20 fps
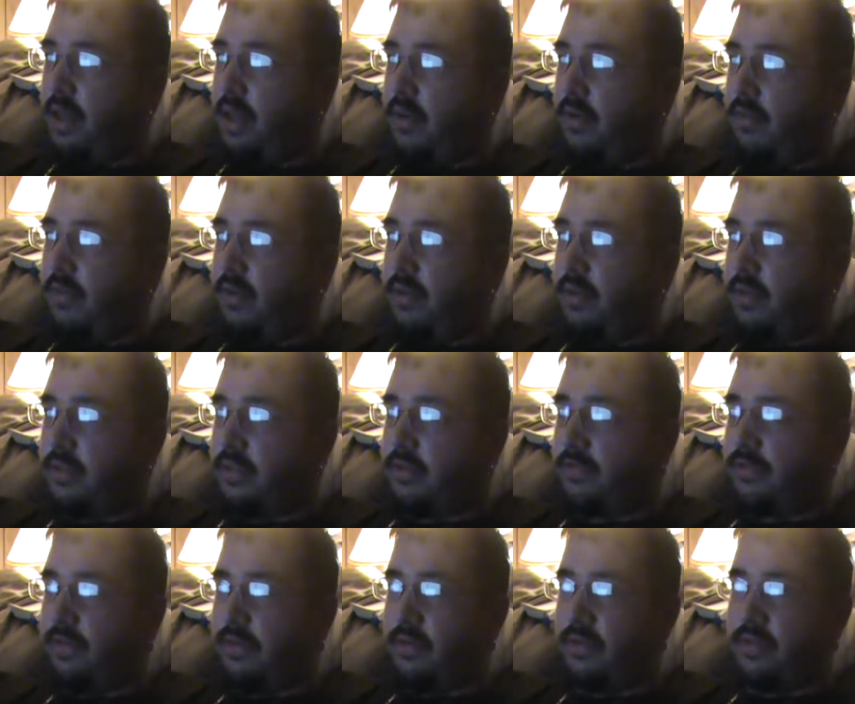Well, as
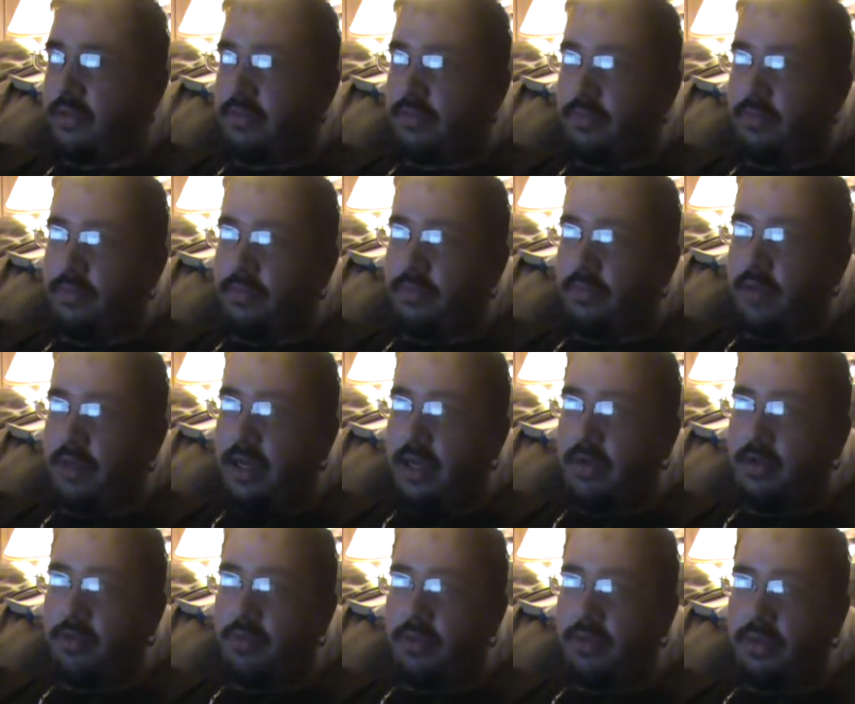far as what I
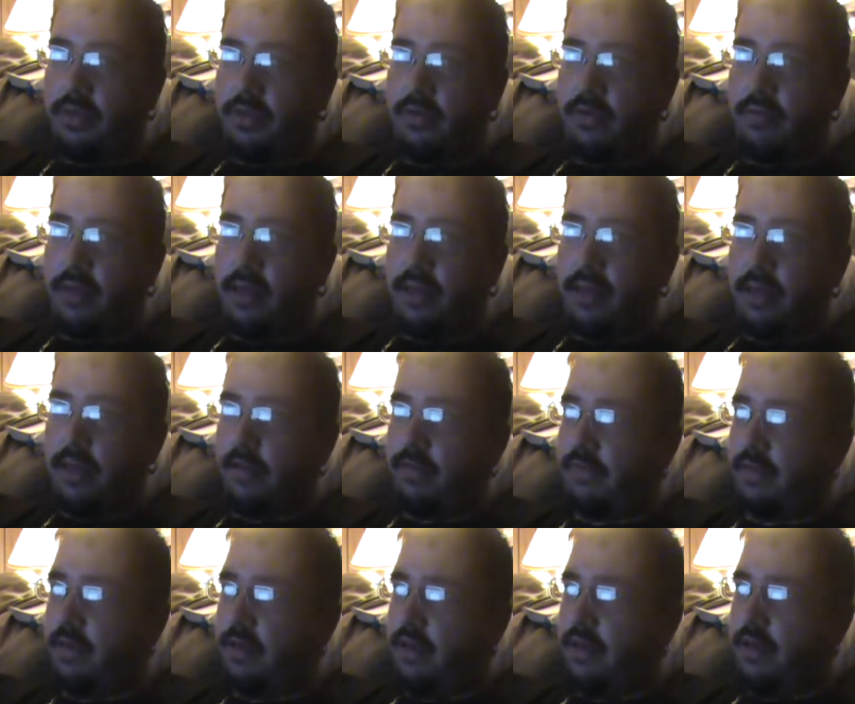normally do in my life,
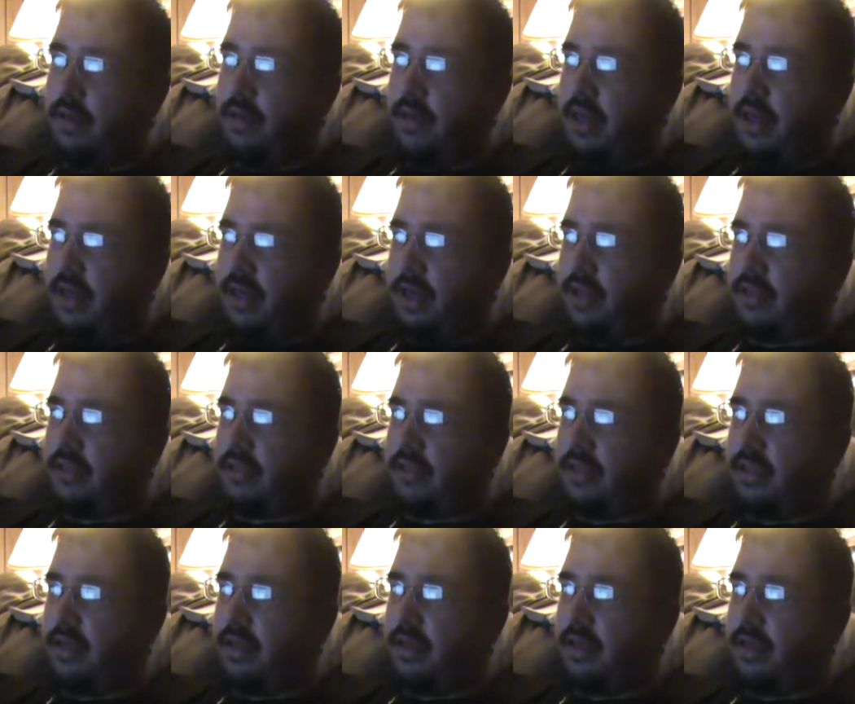I can't say
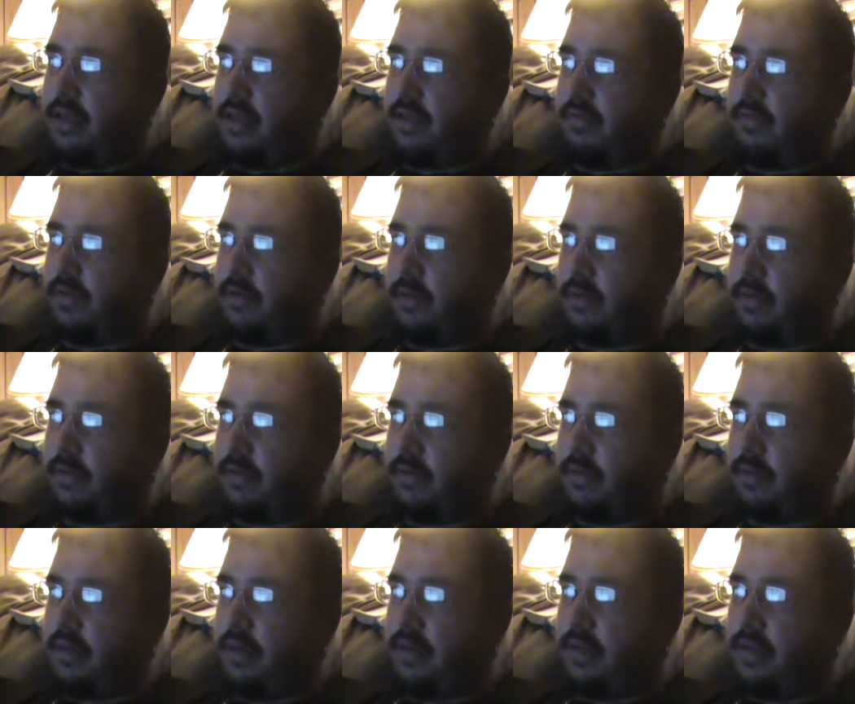that I ever
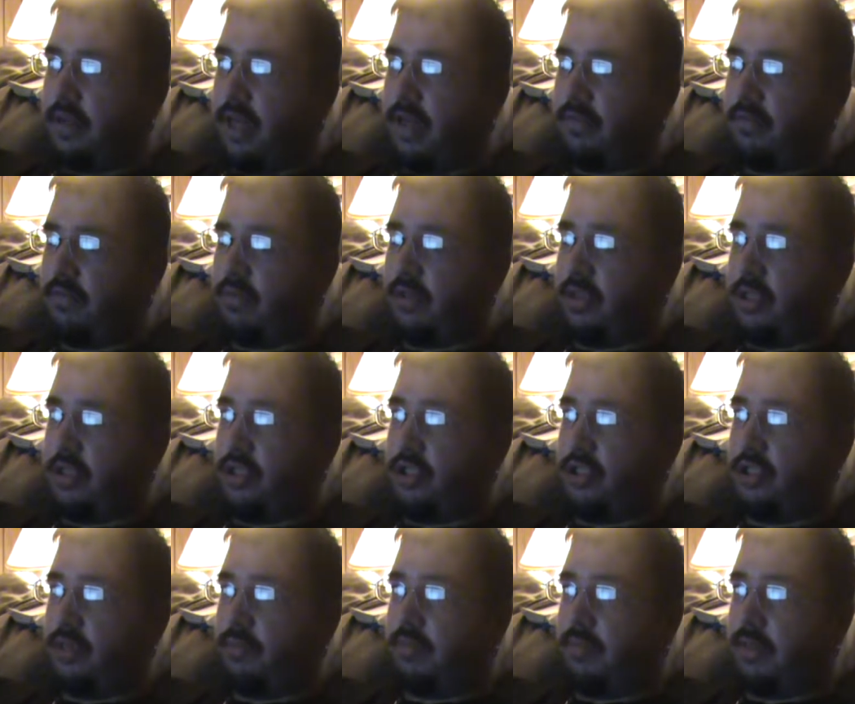have a
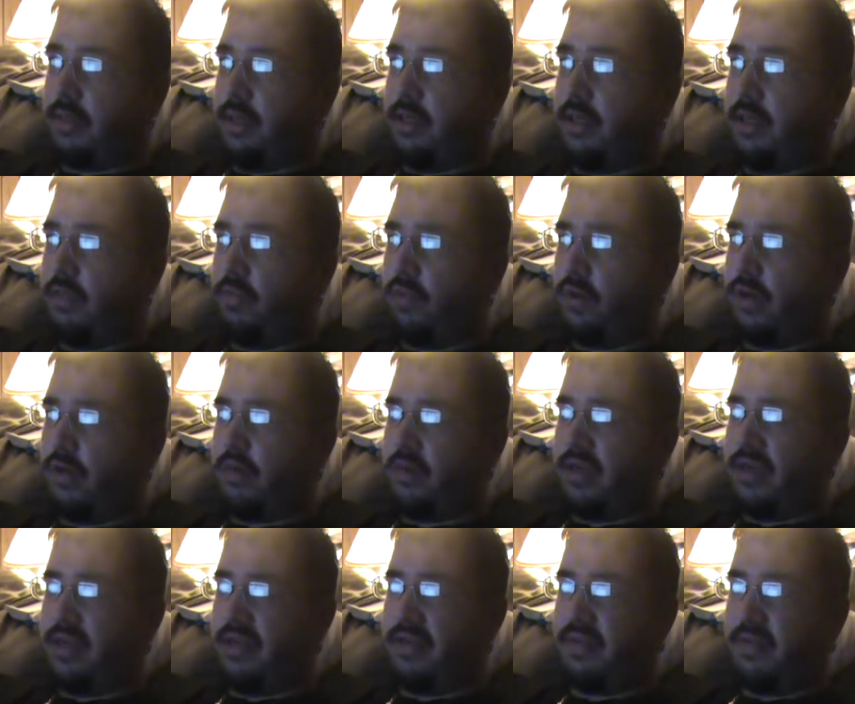relationship with anyone or
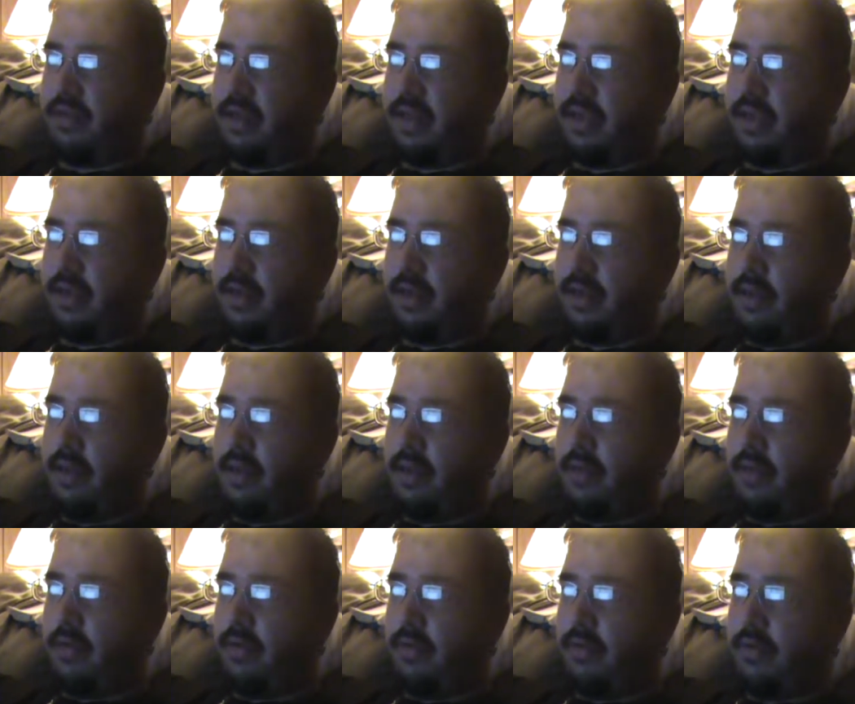anything
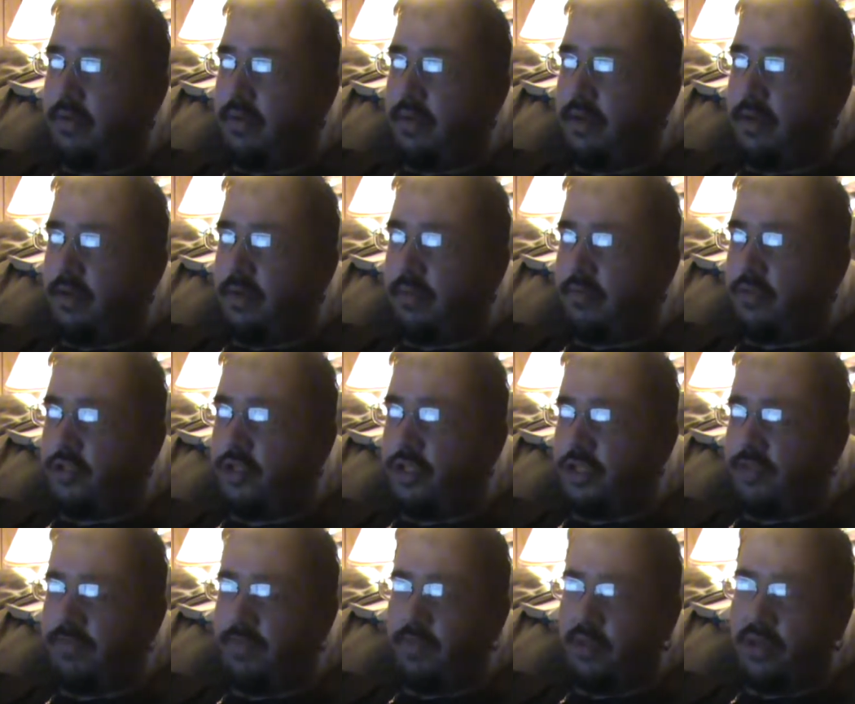
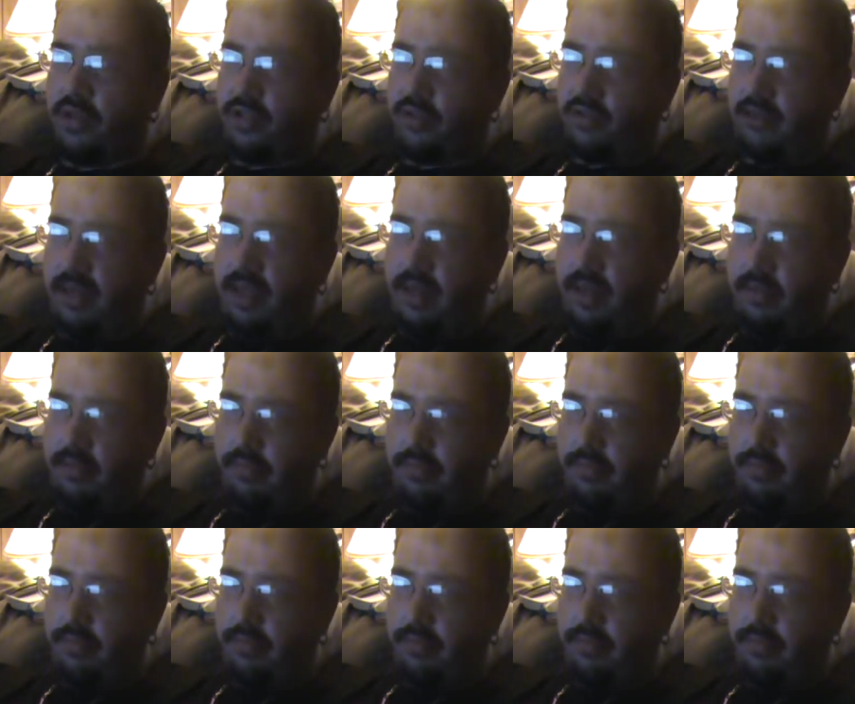just for personal gain.